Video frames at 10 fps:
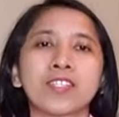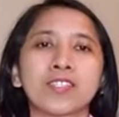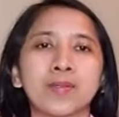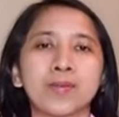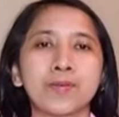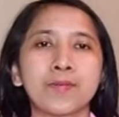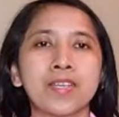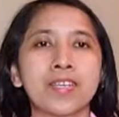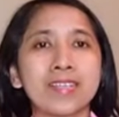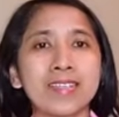So
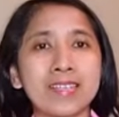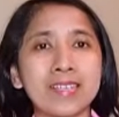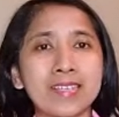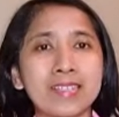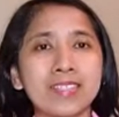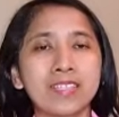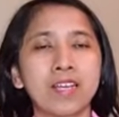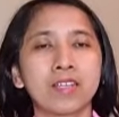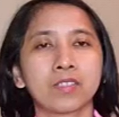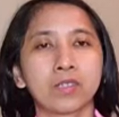he needs
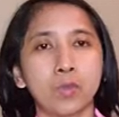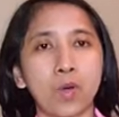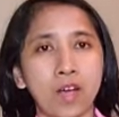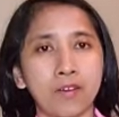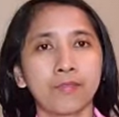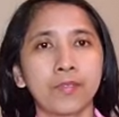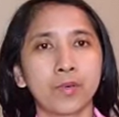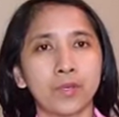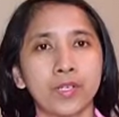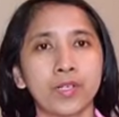to have
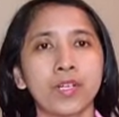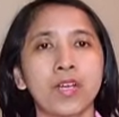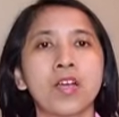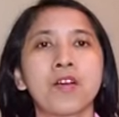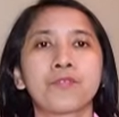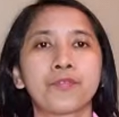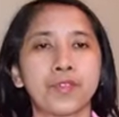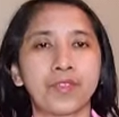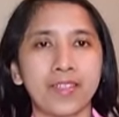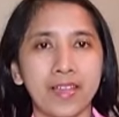lawyer
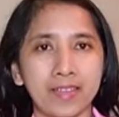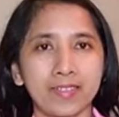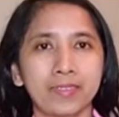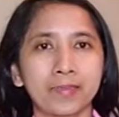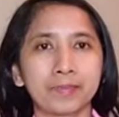for that.